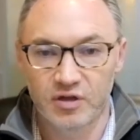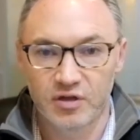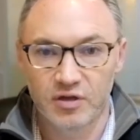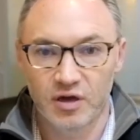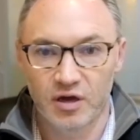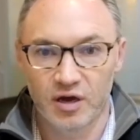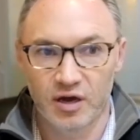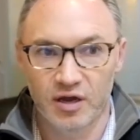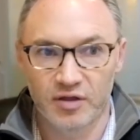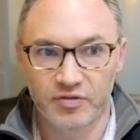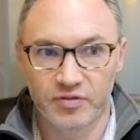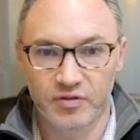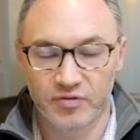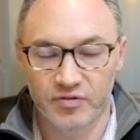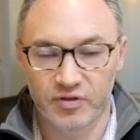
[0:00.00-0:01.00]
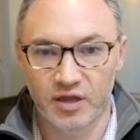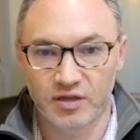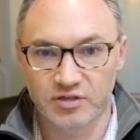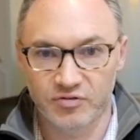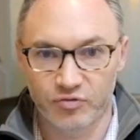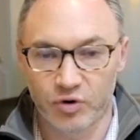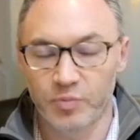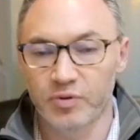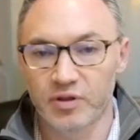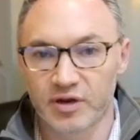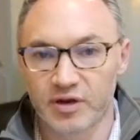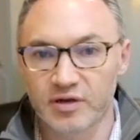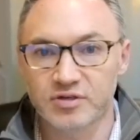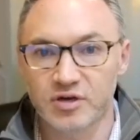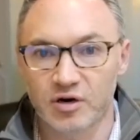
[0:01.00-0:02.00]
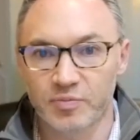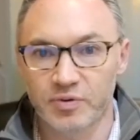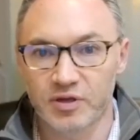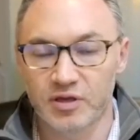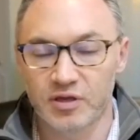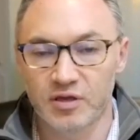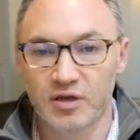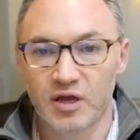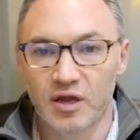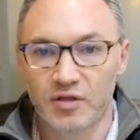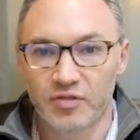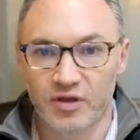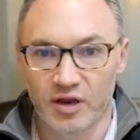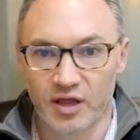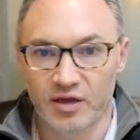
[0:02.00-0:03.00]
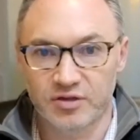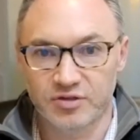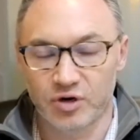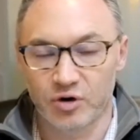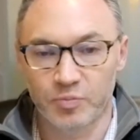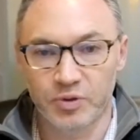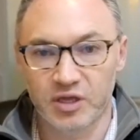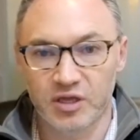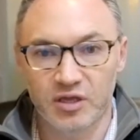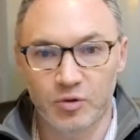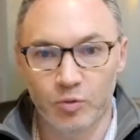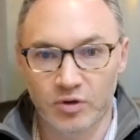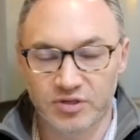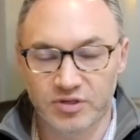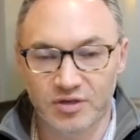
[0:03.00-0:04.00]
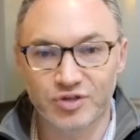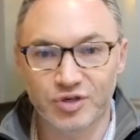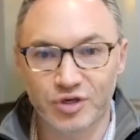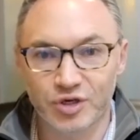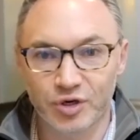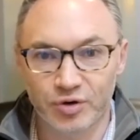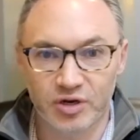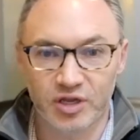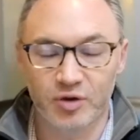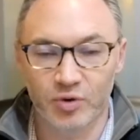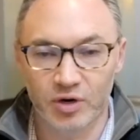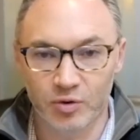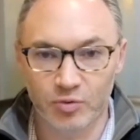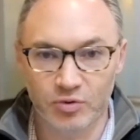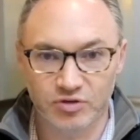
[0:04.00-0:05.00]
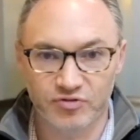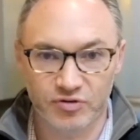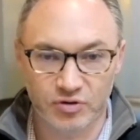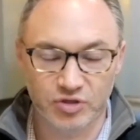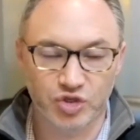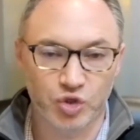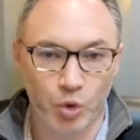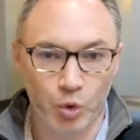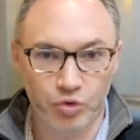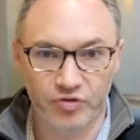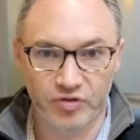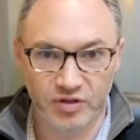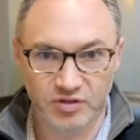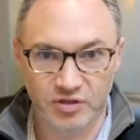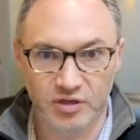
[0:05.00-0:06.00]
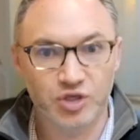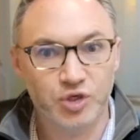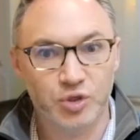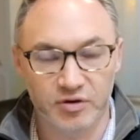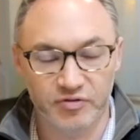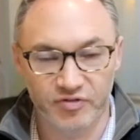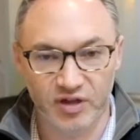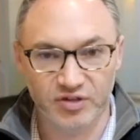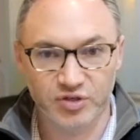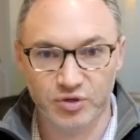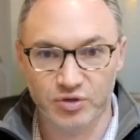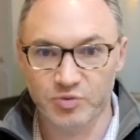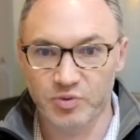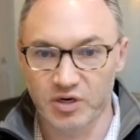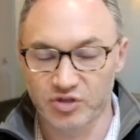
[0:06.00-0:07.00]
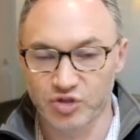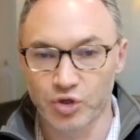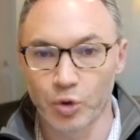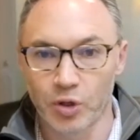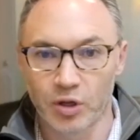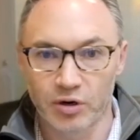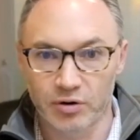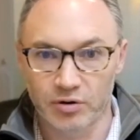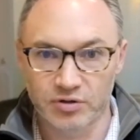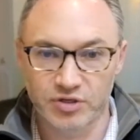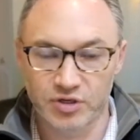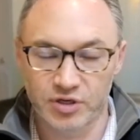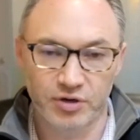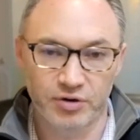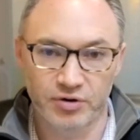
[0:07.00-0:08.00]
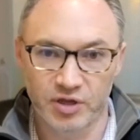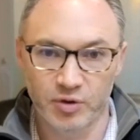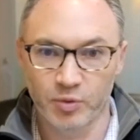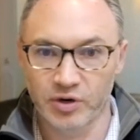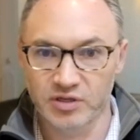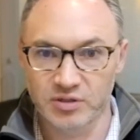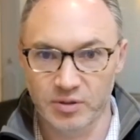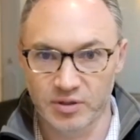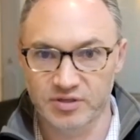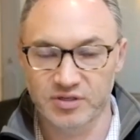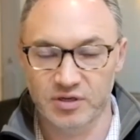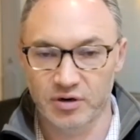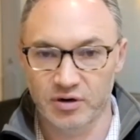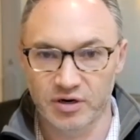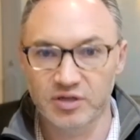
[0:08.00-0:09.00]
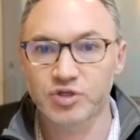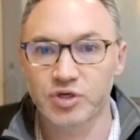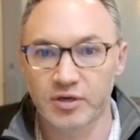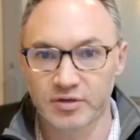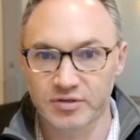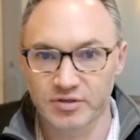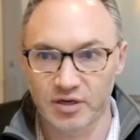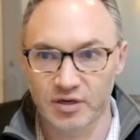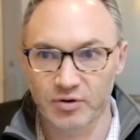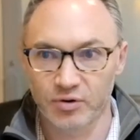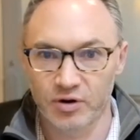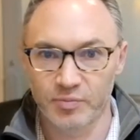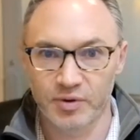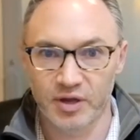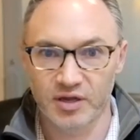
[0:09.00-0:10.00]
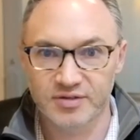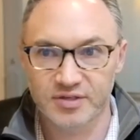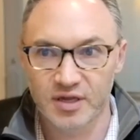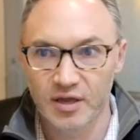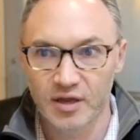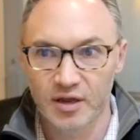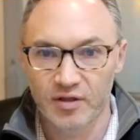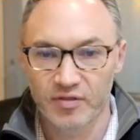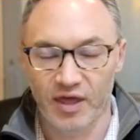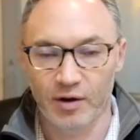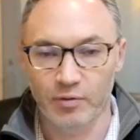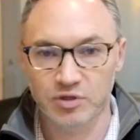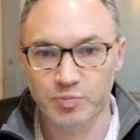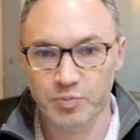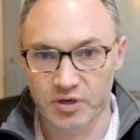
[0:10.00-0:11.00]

in the case of Ripple and XRP, that XRP was a security when it was first sold to these initial investors, but is no longer a security when it's listed on exchanges like Coinbase. That was pretty